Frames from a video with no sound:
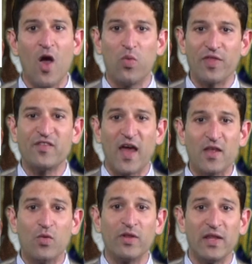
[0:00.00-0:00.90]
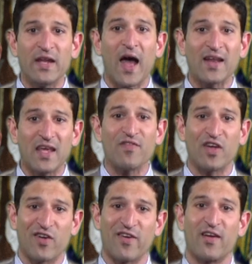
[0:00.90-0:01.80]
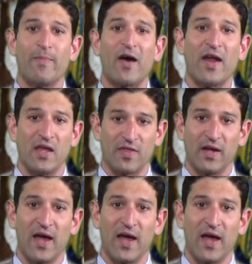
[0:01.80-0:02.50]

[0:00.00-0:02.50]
with genuinely not giving a shit about anything